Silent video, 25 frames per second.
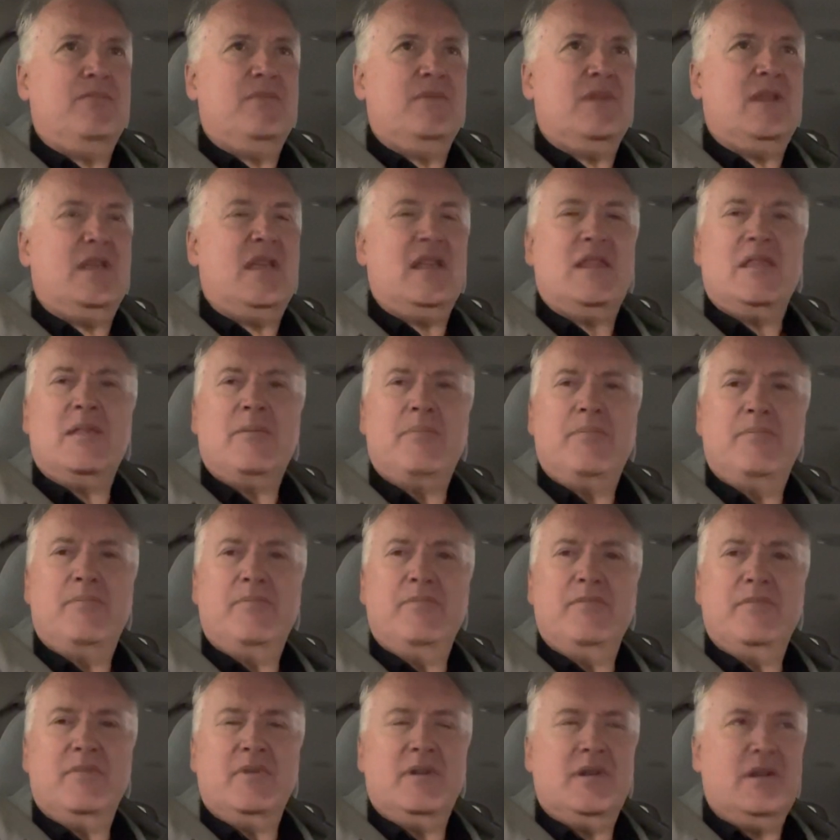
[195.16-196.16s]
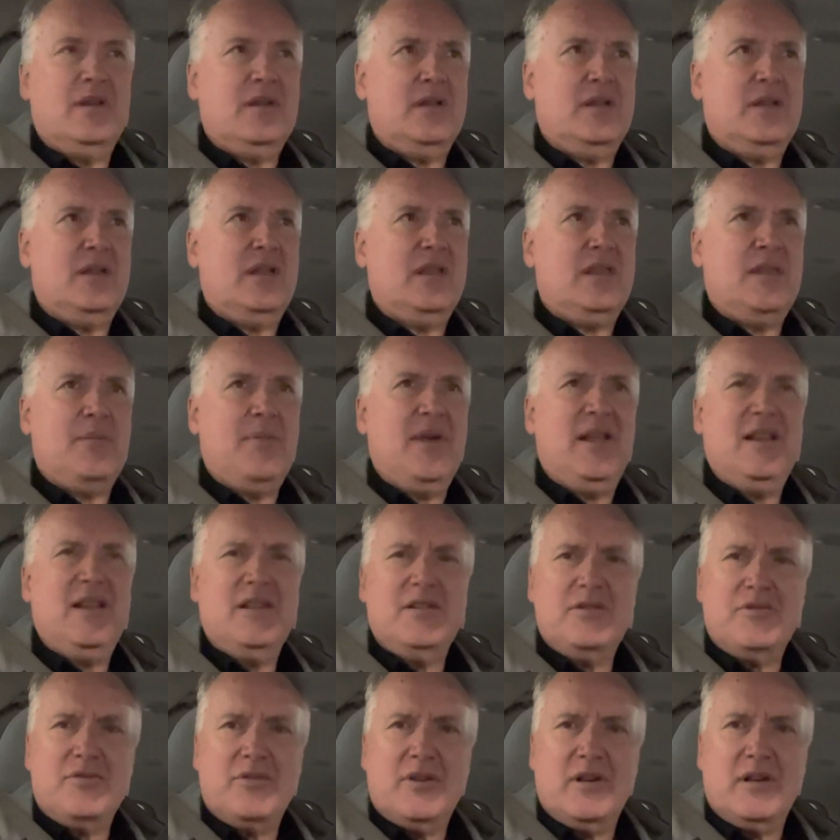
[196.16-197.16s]
get the
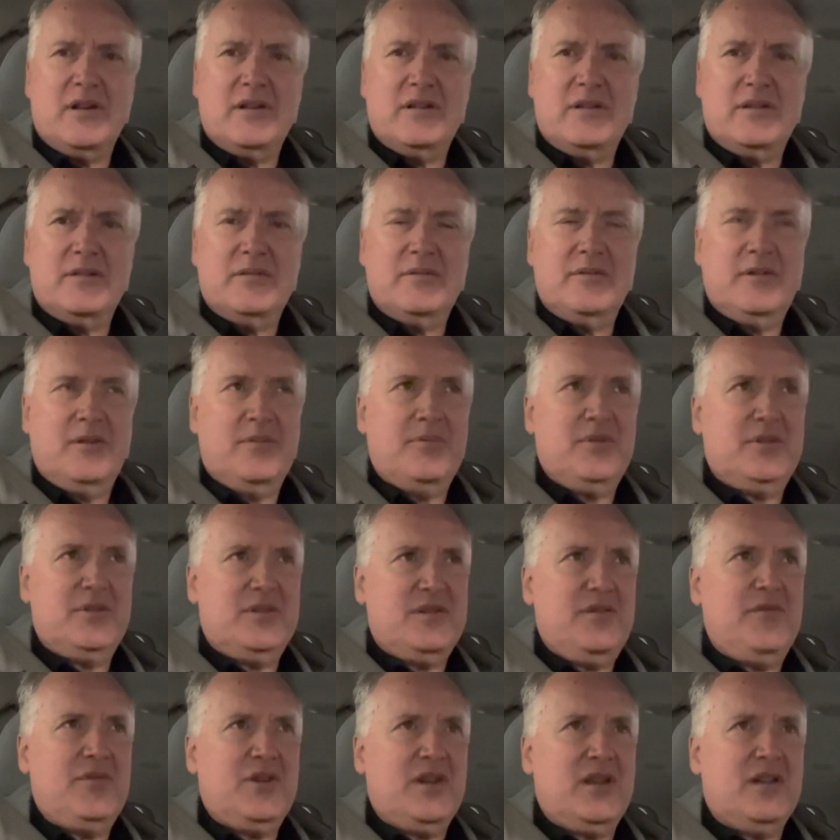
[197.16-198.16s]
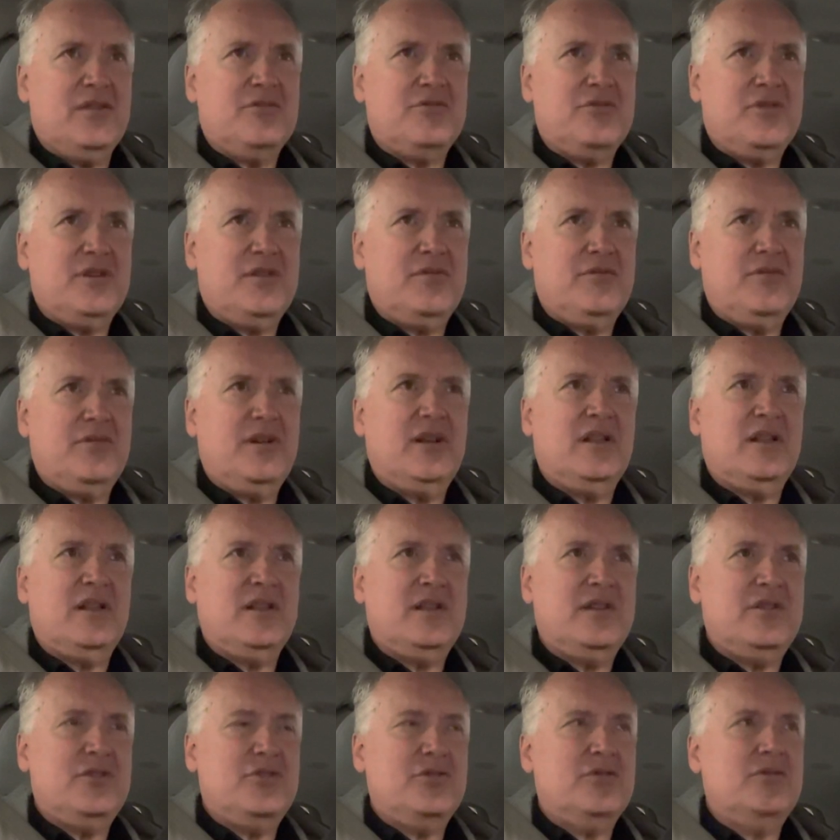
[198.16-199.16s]
balance right, because every country
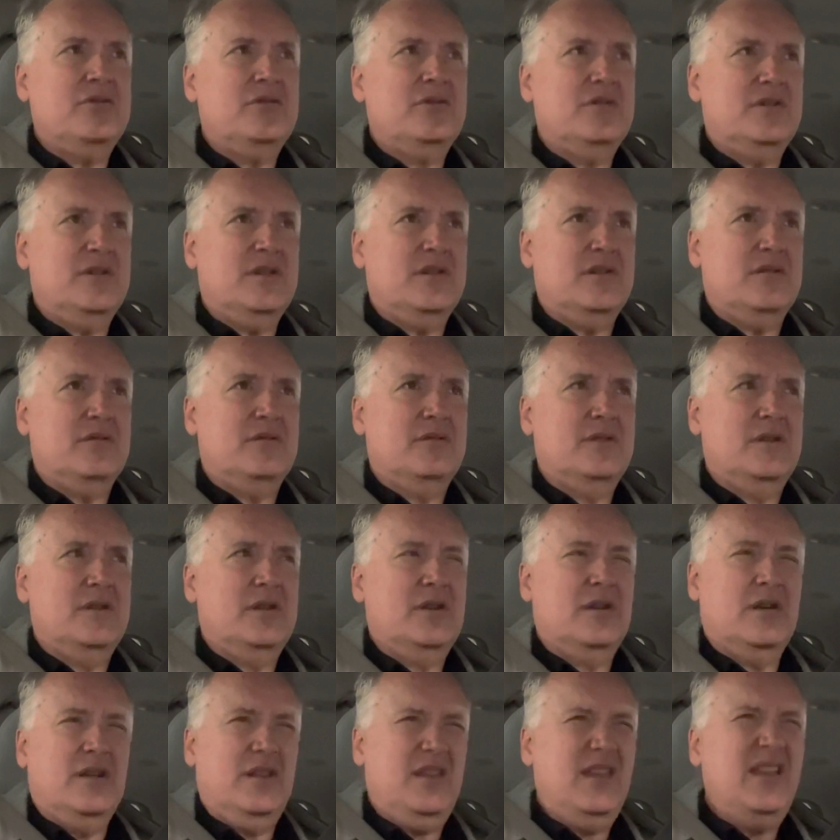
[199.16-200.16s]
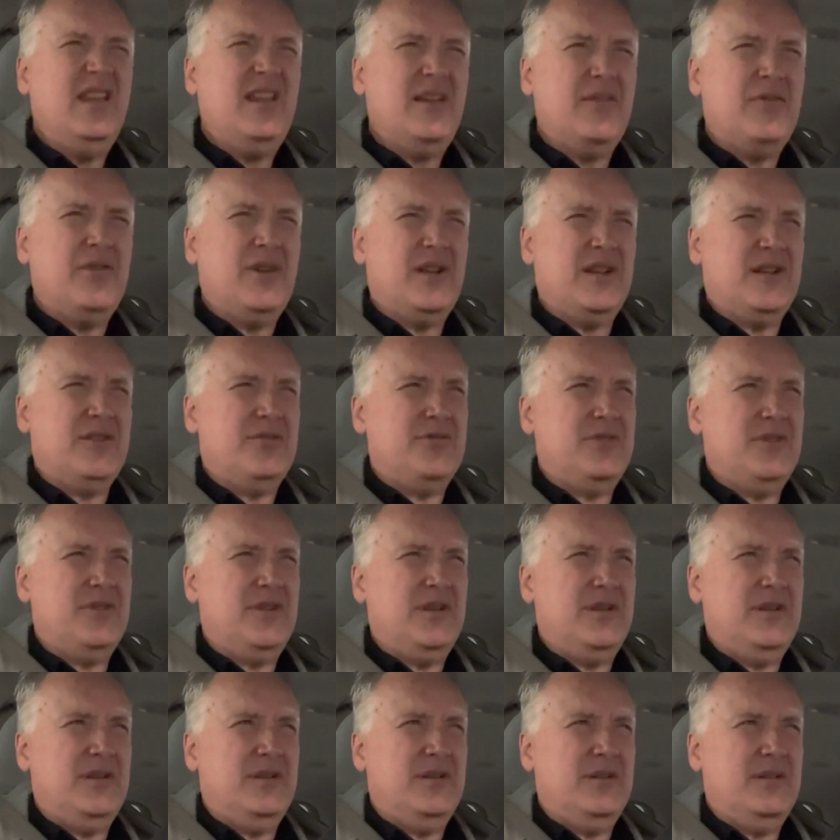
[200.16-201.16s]
really, I think every
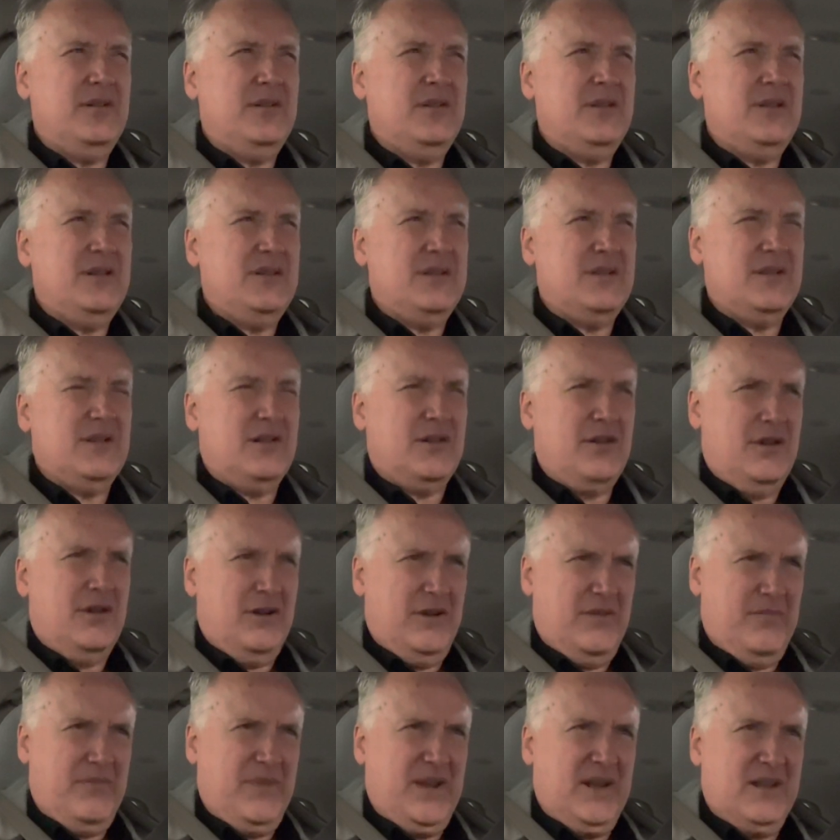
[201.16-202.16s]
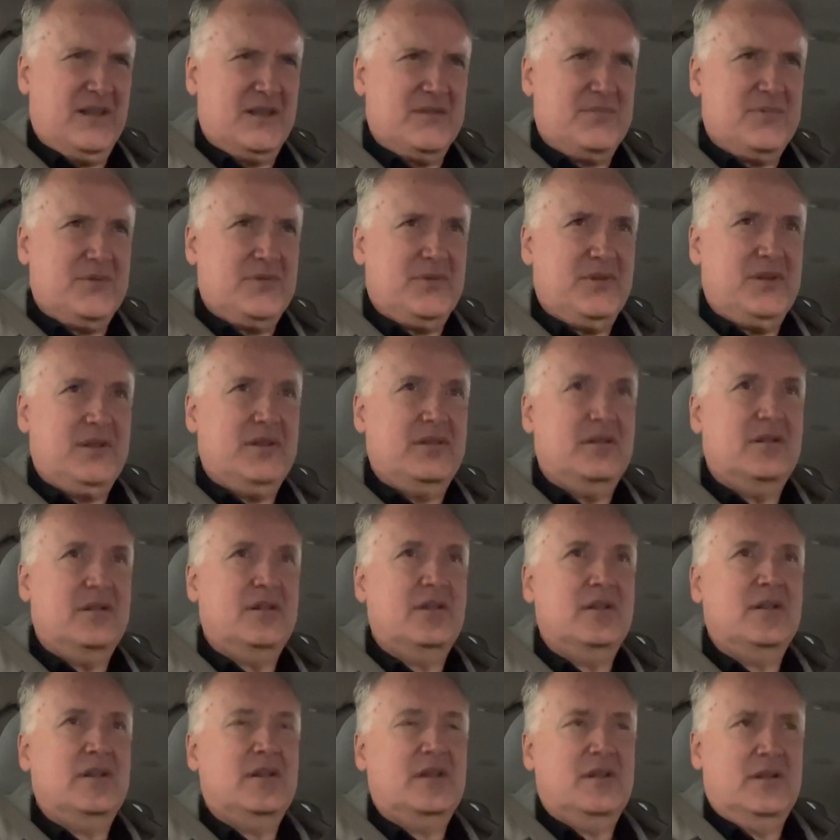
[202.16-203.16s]
country is a kind of balance between
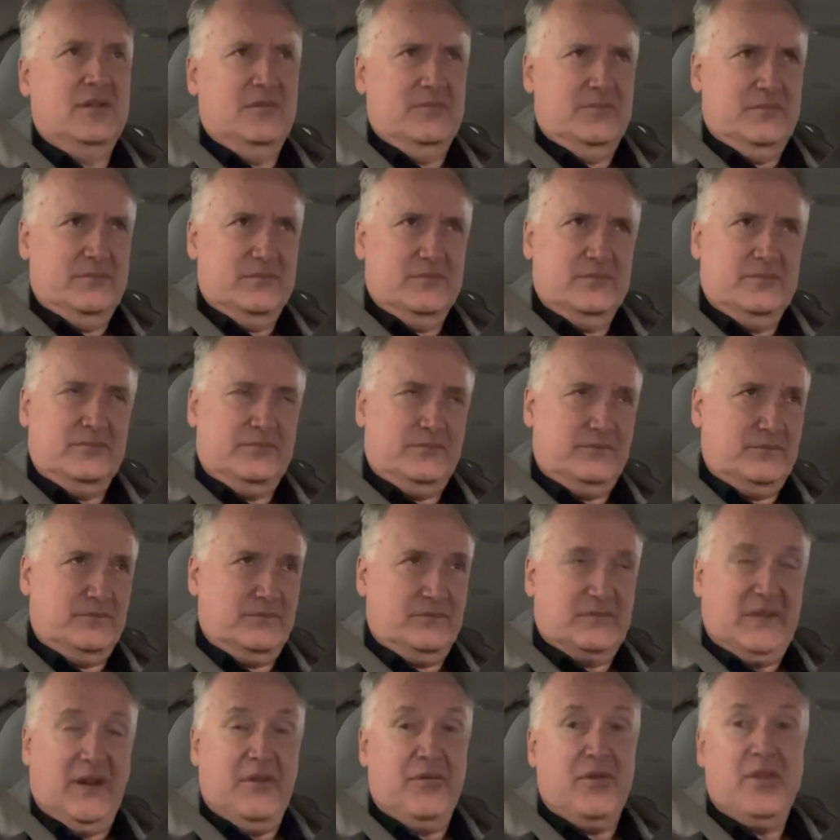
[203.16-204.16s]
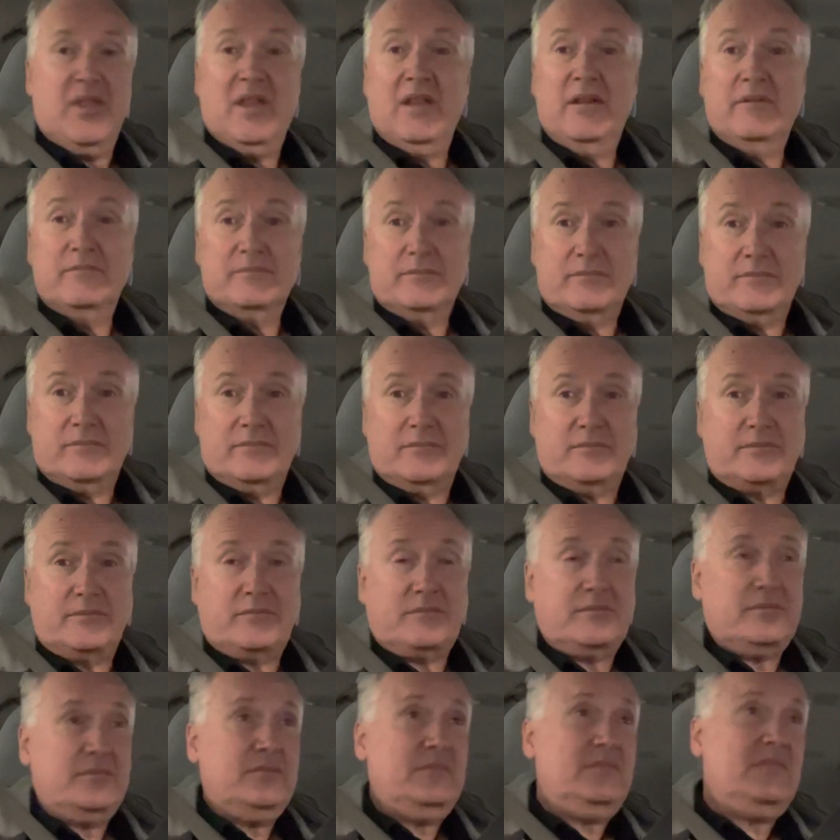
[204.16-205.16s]
everything:
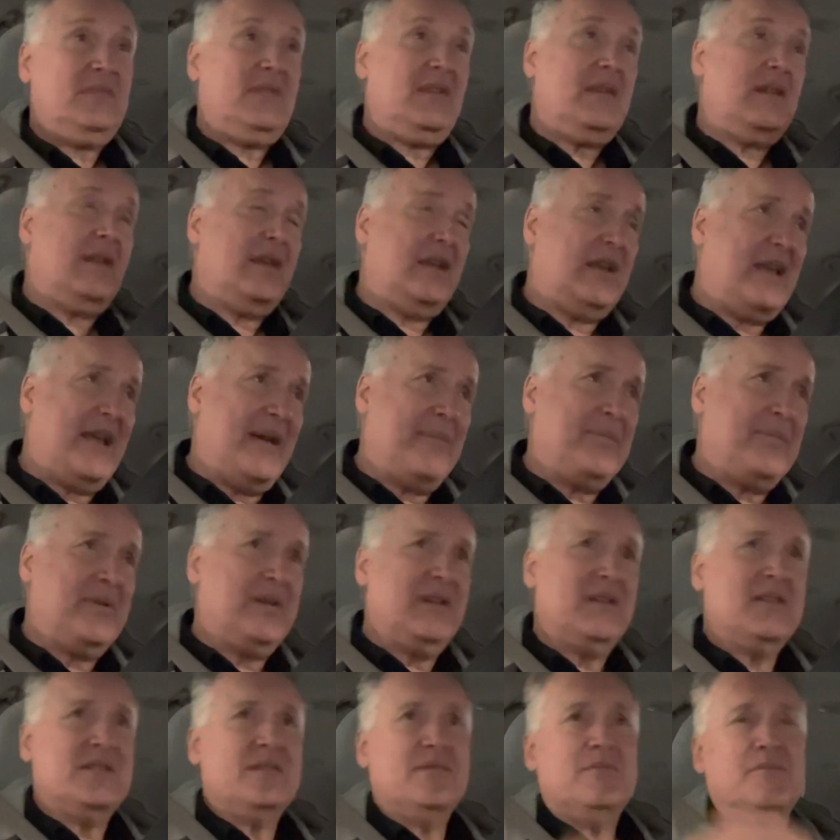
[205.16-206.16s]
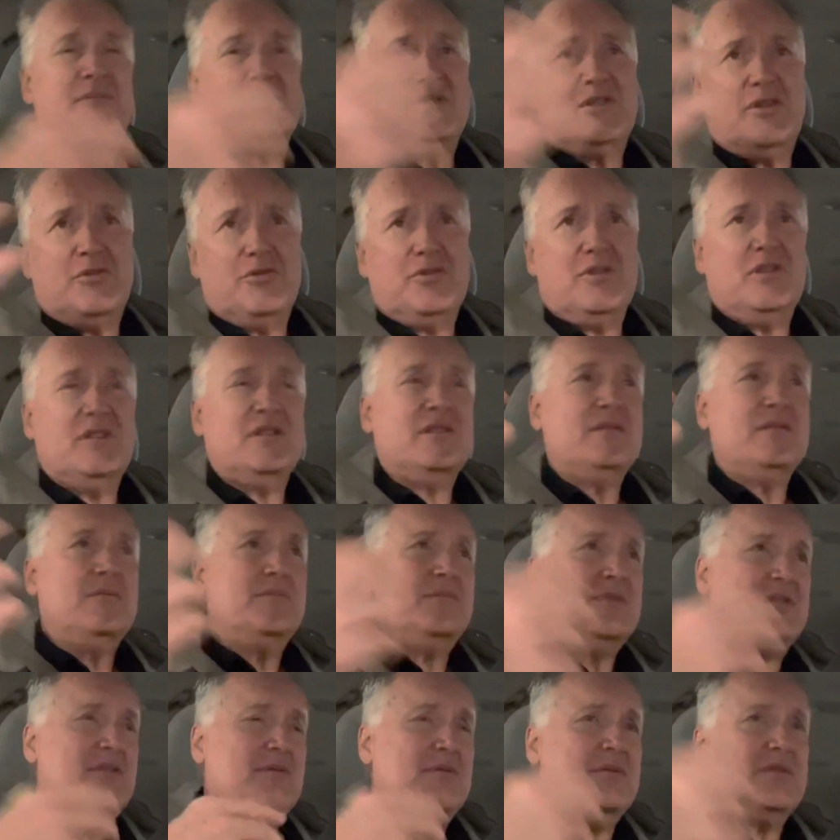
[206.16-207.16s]
capitalism, socialism,
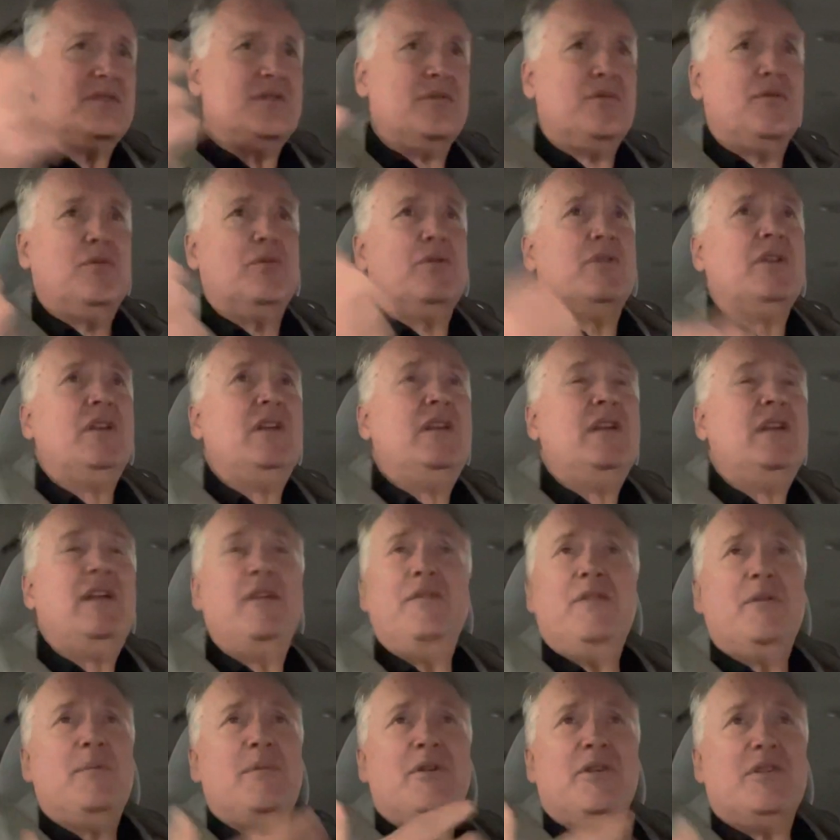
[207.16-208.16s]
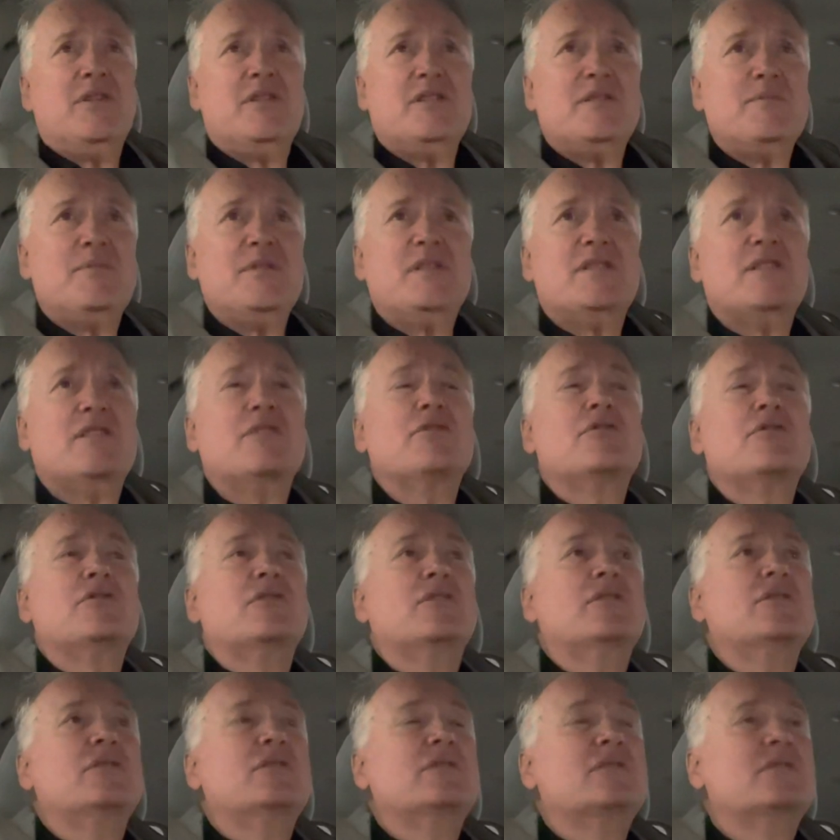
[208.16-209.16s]
so on and so forth. Even America's a bit
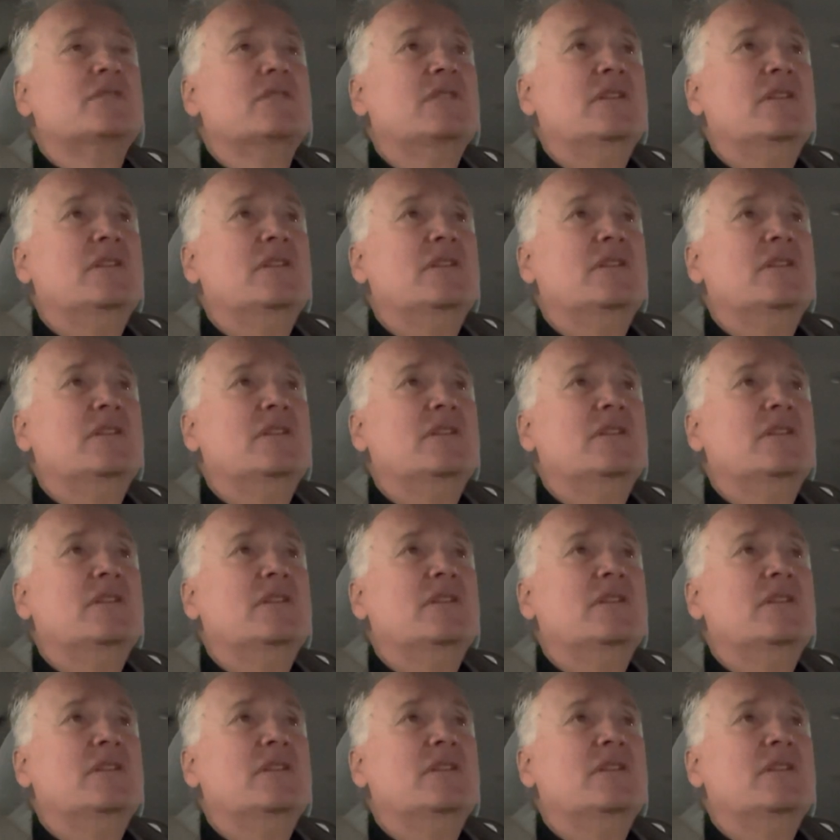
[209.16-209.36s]
socialist.